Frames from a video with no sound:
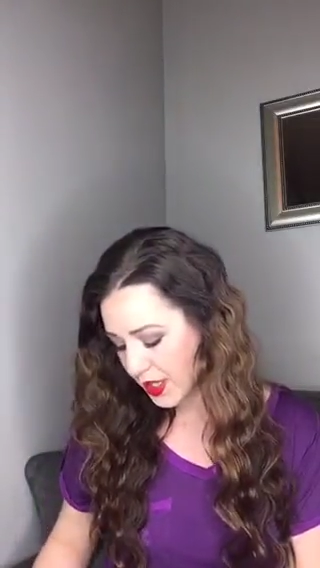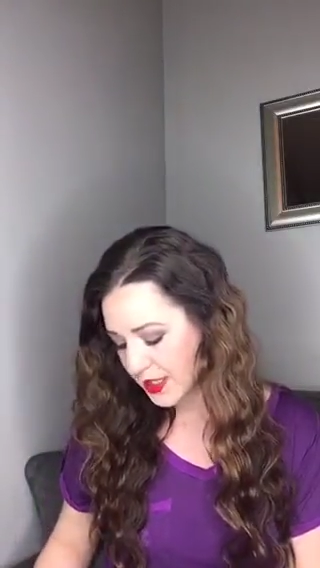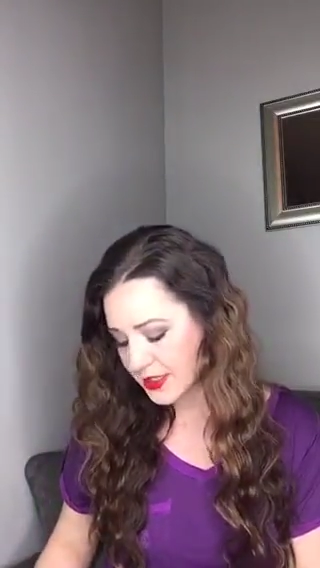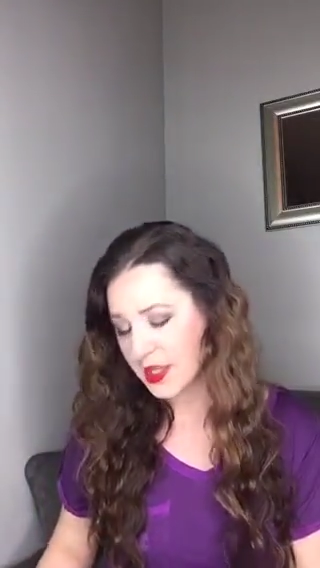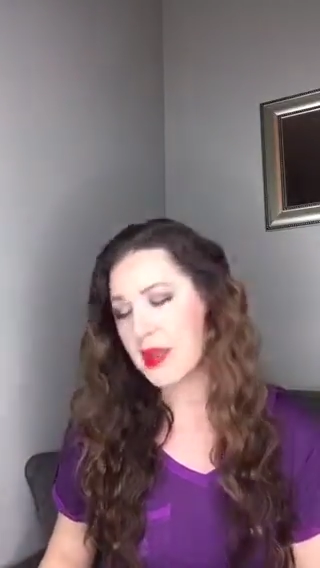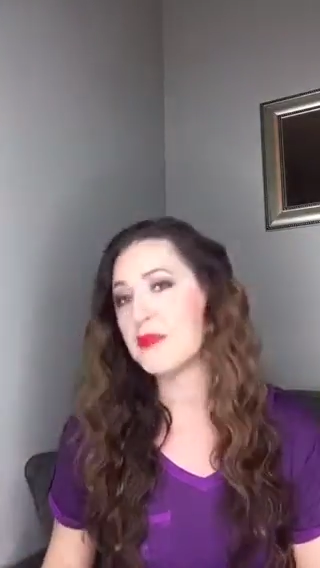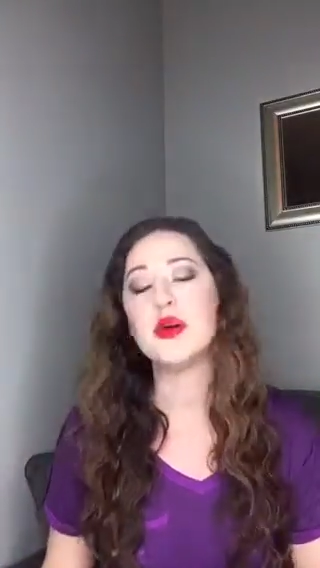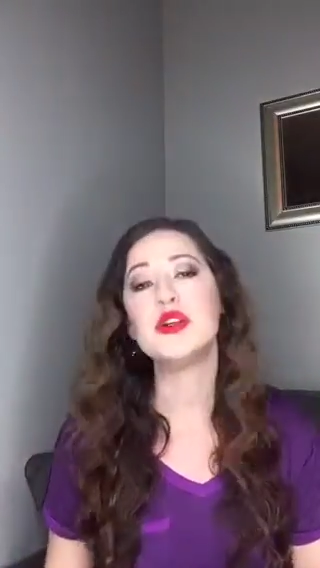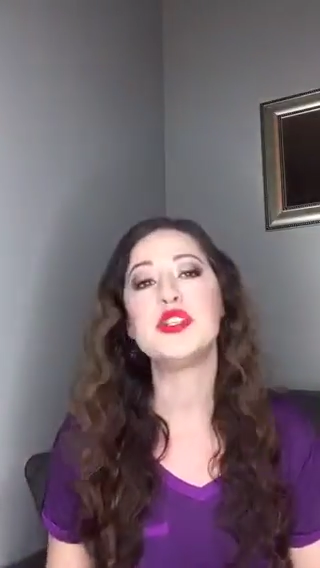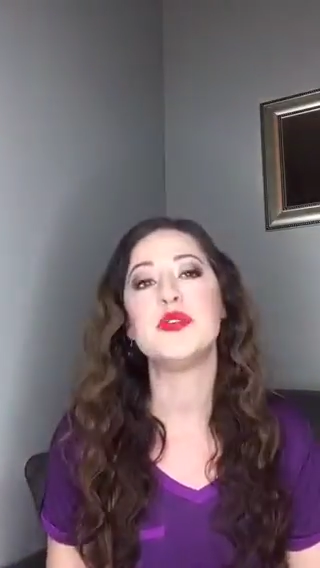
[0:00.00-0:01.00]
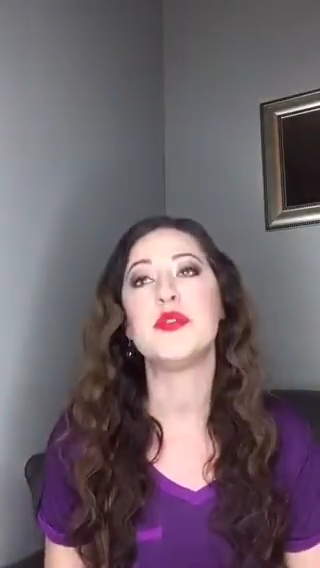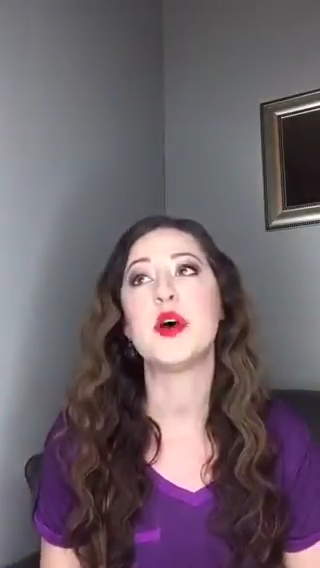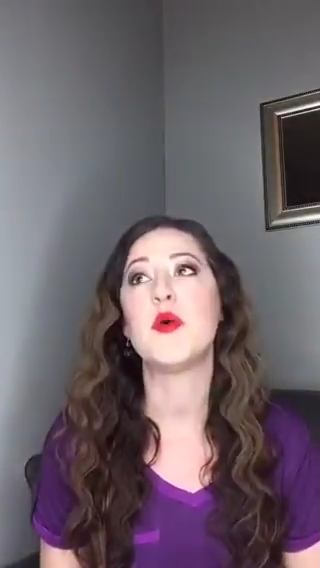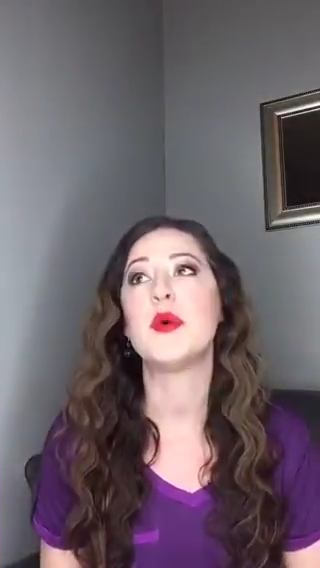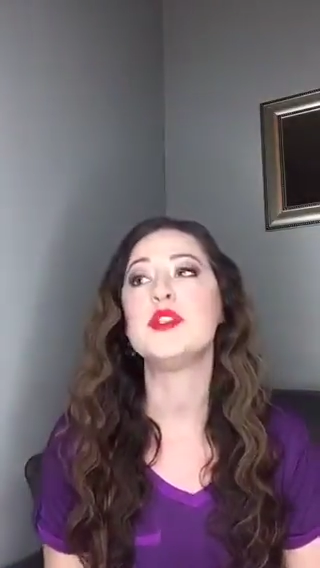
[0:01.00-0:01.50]
It's going to push you
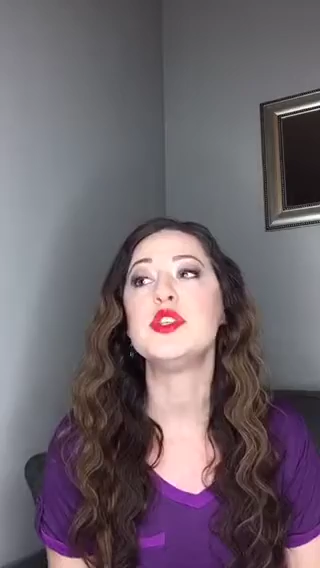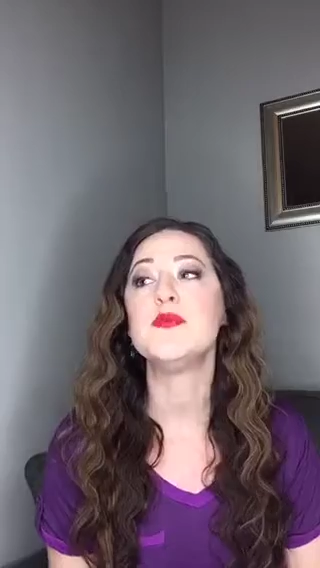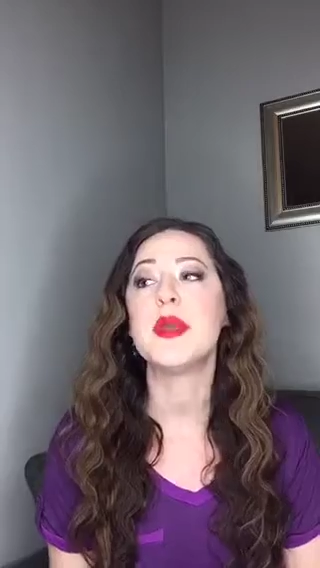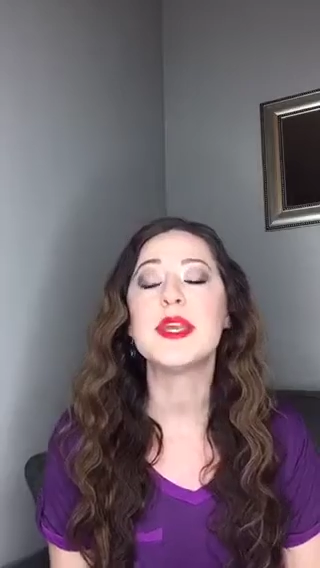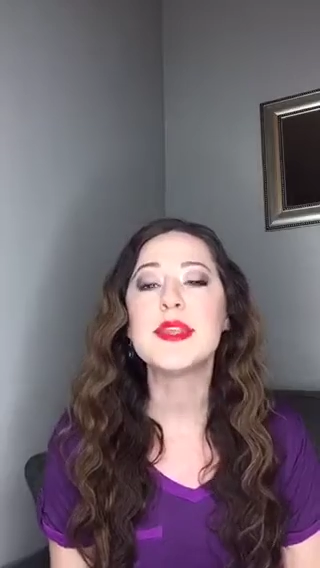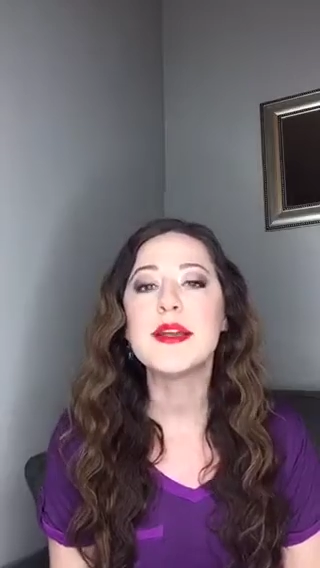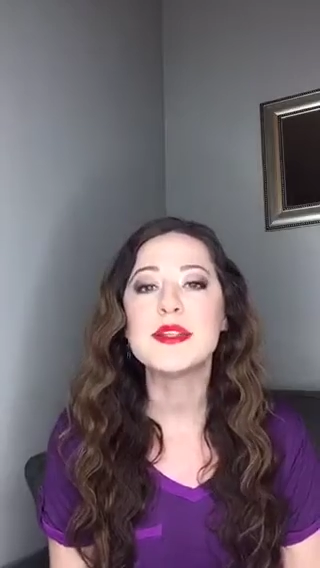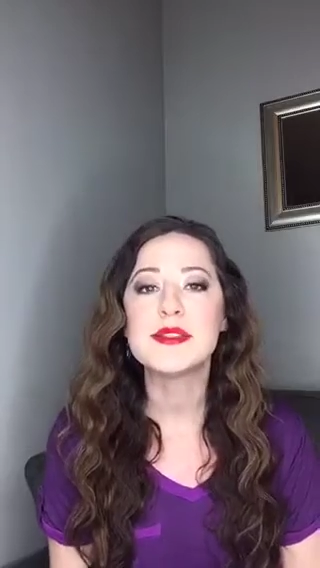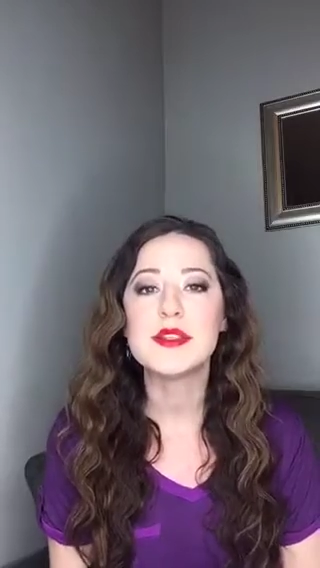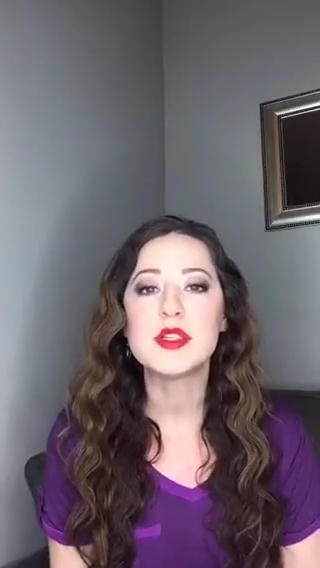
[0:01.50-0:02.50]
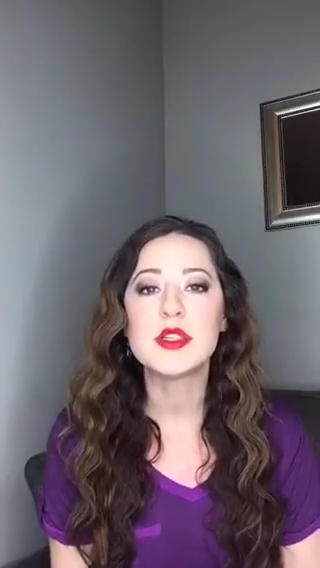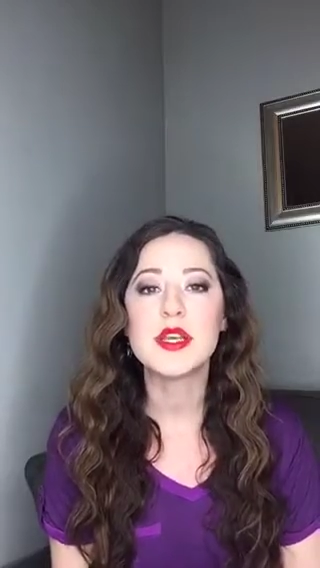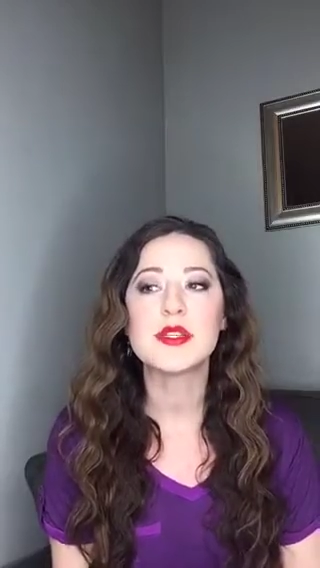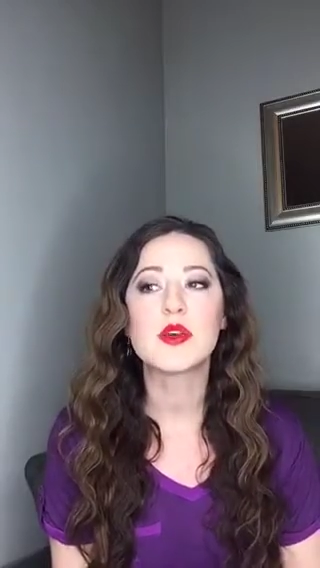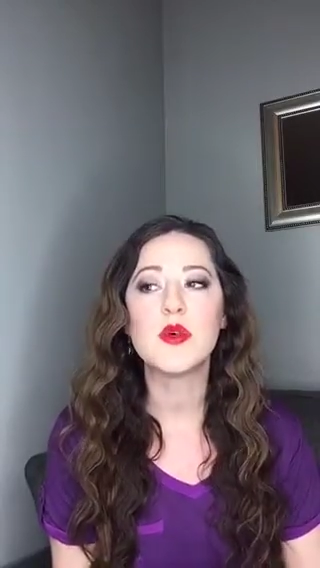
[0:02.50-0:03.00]
though. Once you make that decision,
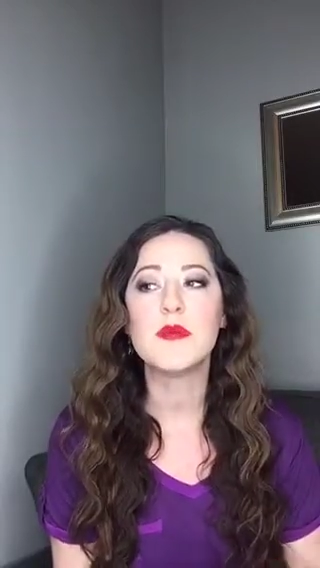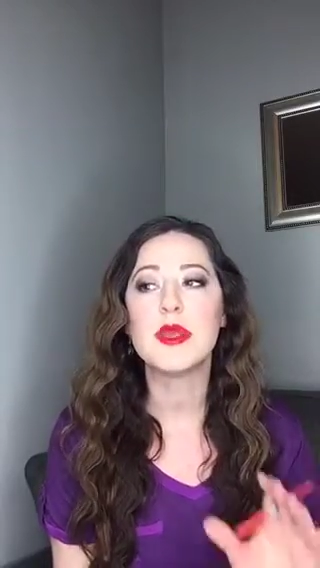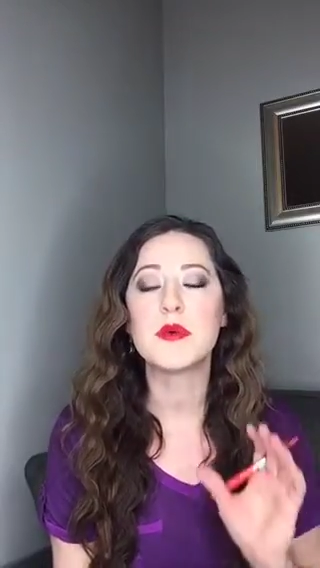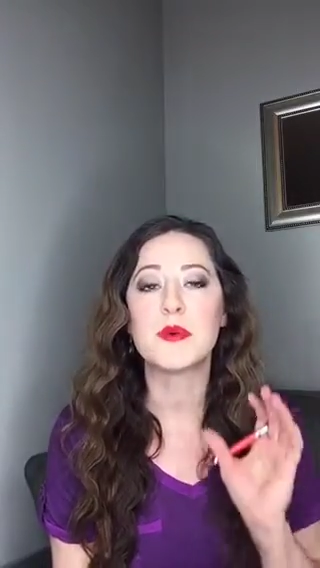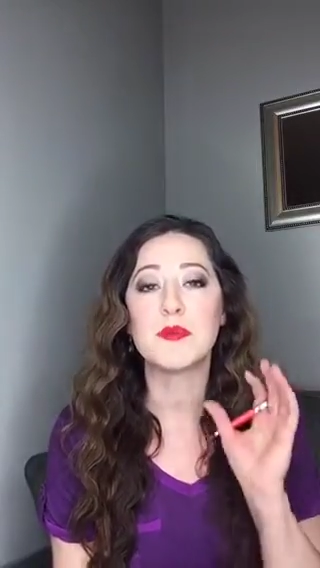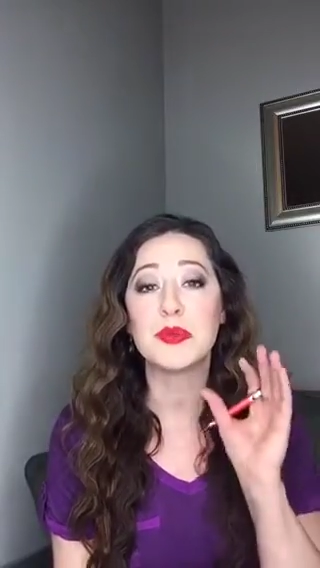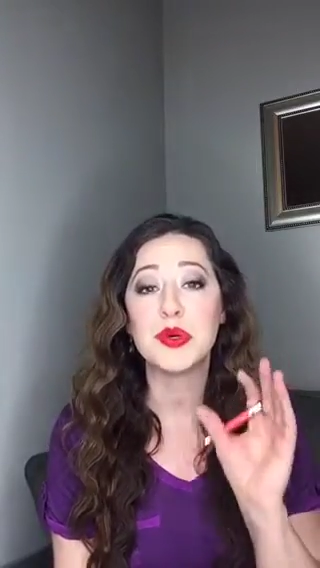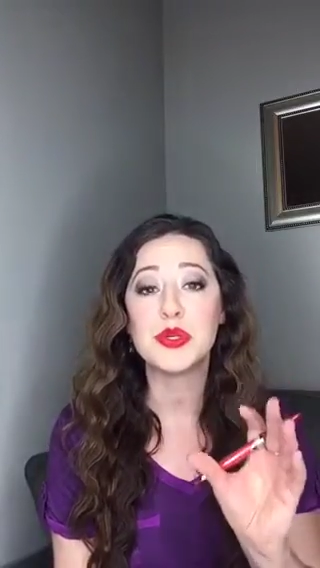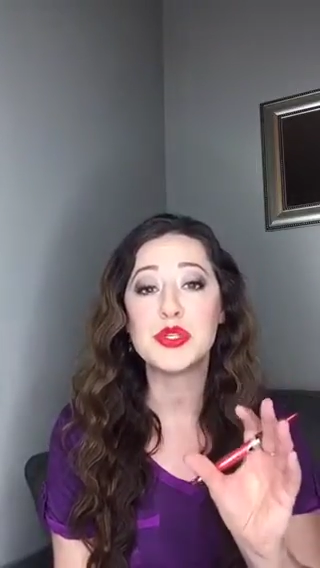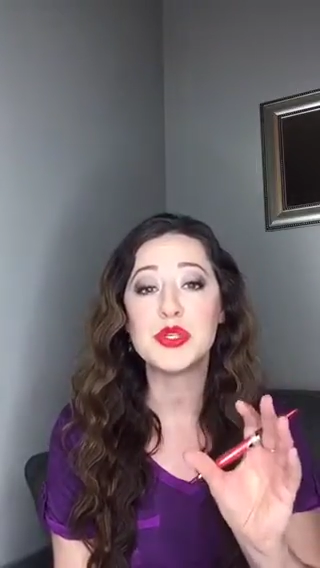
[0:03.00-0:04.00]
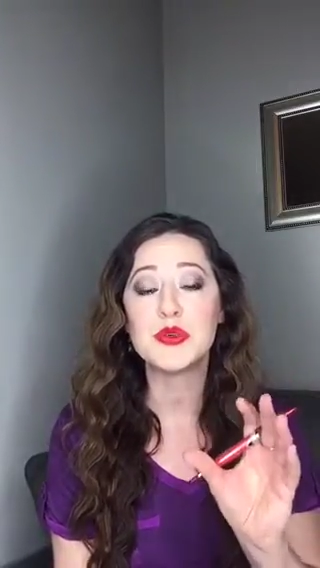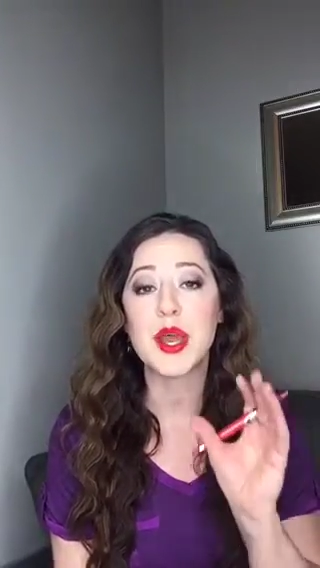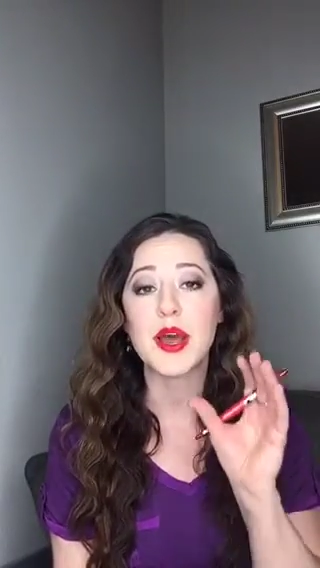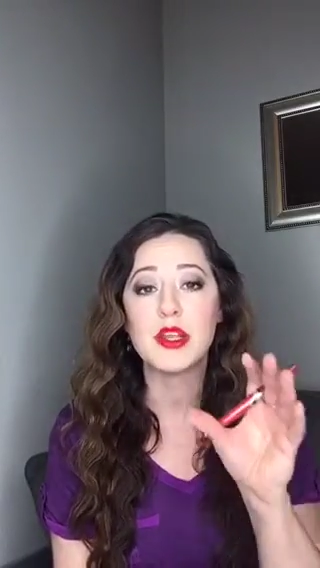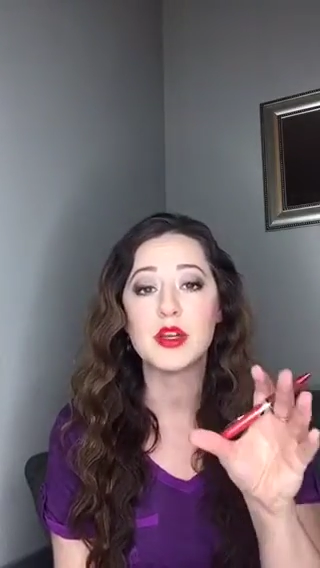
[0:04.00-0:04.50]
it's going to be able to push you
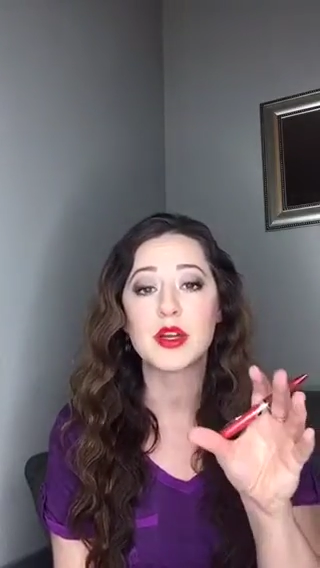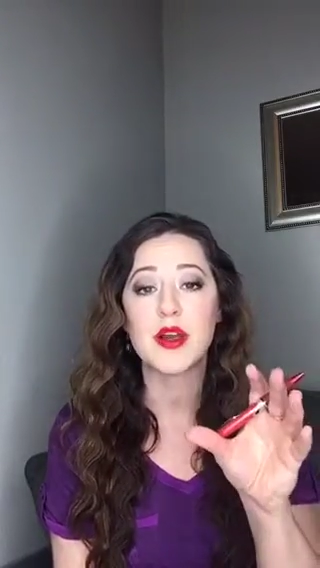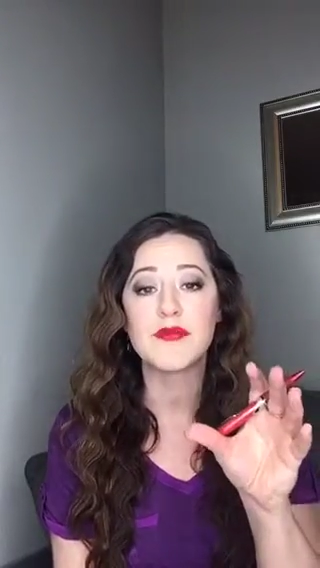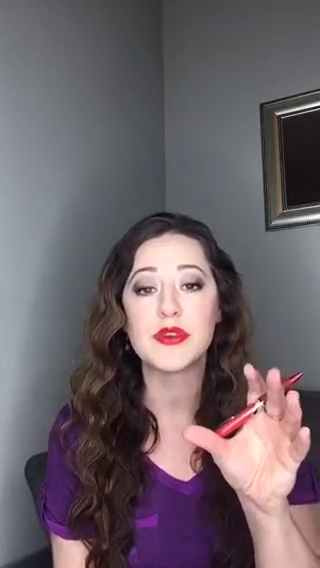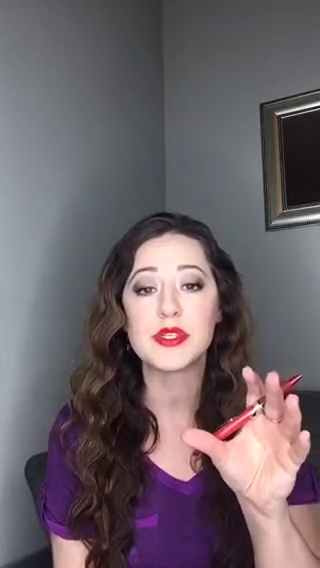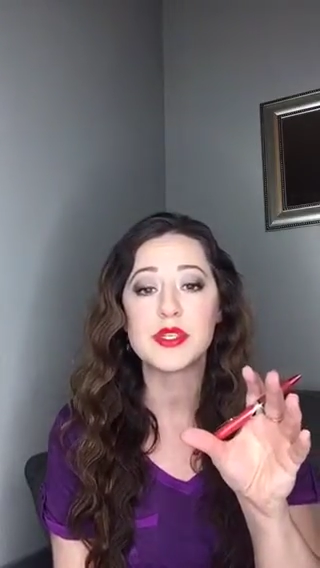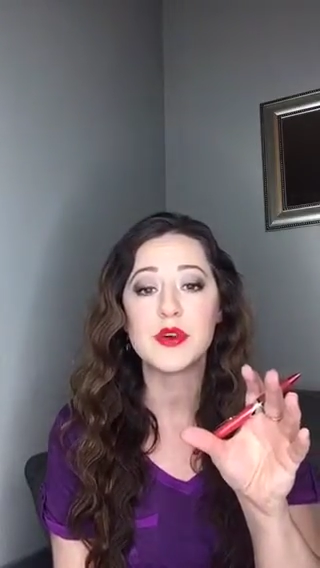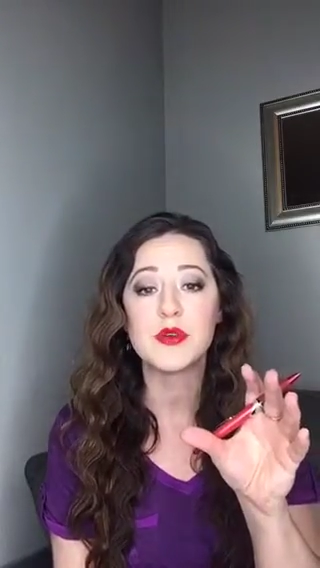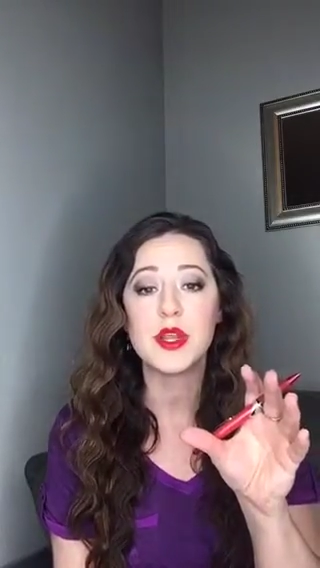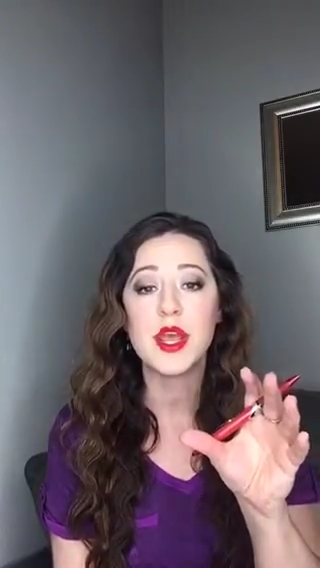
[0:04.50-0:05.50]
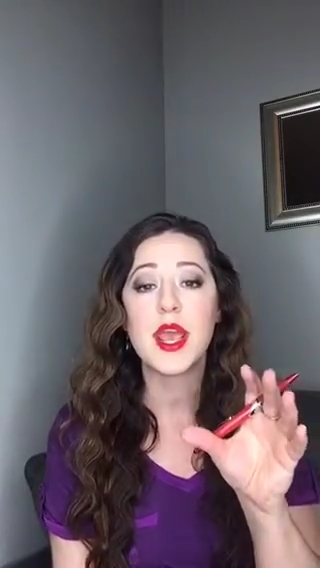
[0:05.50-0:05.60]
out of your comfort zone,